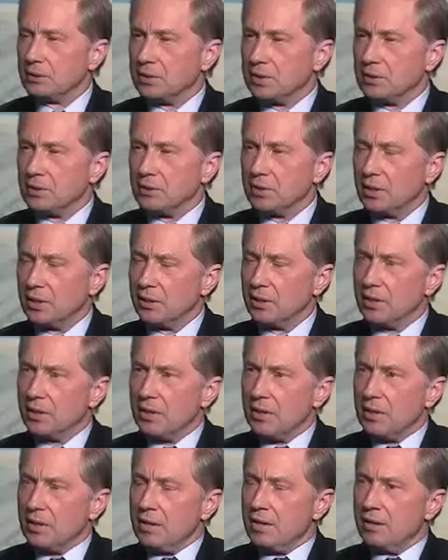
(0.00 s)
I'd say,
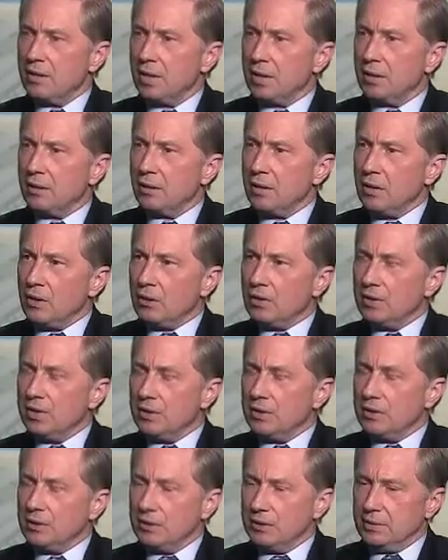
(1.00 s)
that
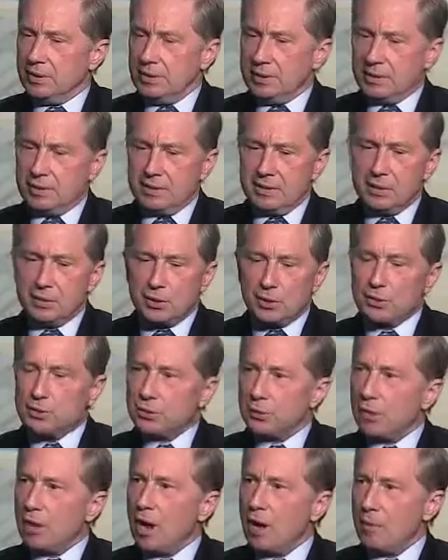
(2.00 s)
the
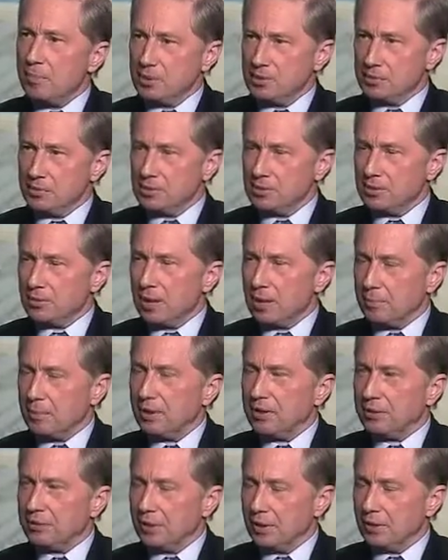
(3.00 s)
industrial commons has not
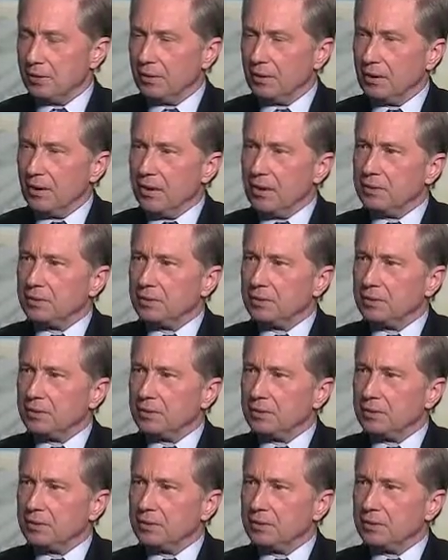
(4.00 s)
been there